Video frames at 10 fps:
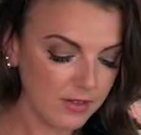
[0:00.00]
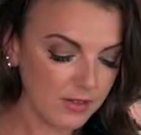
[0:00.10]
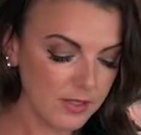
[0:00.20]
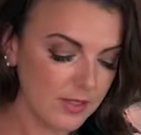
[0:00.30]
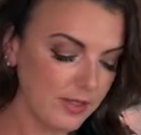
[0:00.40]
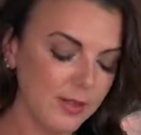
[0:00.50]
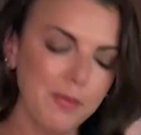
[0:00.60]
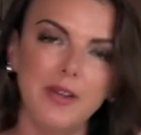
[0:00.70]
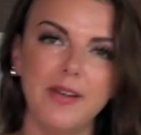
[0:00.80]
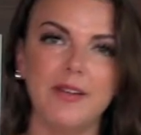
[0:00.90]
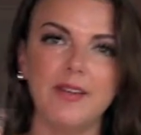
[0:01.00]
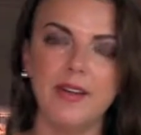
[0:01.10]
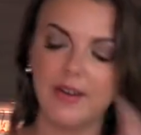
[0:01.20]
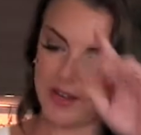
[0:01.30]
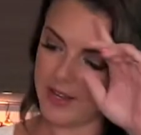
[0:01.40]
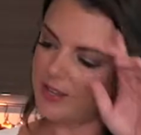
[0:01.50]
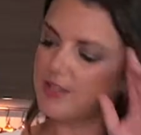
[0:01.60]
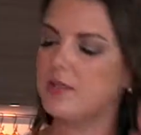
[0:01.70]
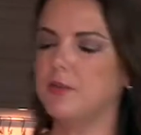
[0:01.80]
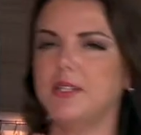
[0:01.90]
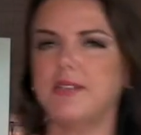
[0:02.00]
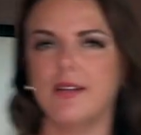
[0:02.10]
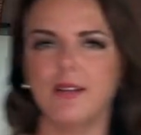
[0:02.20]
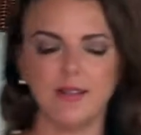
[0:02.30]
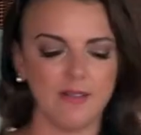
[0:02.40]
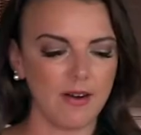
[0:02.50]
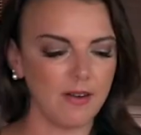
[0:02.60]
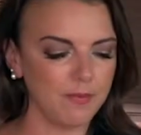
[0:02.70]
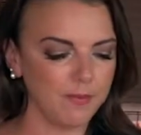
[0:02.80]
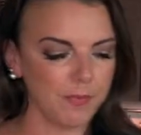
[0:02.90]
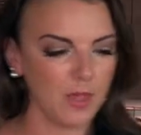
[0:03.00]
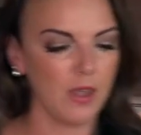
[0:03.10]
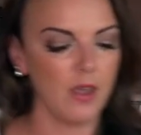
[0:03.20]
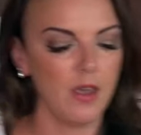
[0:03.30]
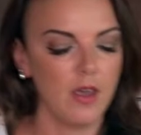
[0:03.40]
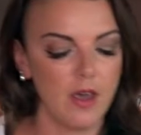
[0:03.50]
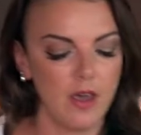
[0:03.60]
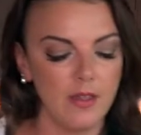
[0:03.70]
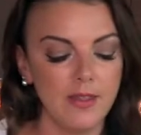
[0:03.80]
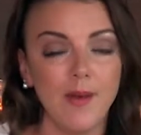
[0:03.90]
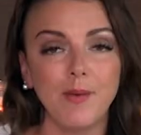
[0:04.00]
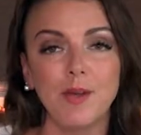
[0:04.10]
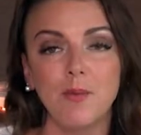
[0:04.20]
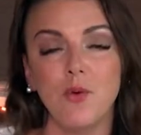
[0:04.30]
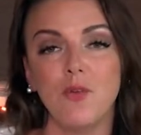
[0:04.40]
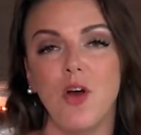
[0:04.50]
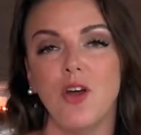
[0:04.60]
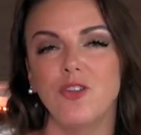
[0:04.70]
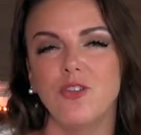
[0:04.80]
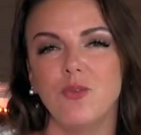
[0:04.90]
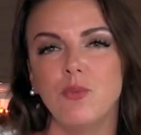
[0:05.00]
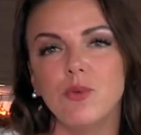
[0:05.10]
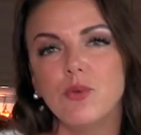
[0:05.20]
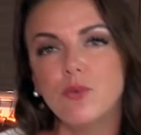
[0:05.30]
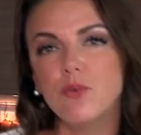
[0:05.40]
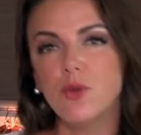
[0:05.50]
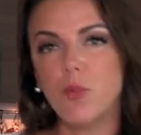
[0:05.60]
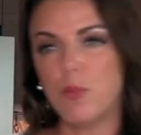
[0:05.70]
Just a little bit here and there. Again, it's going to be a delicate tart. And now I'm going to move on to the beautiful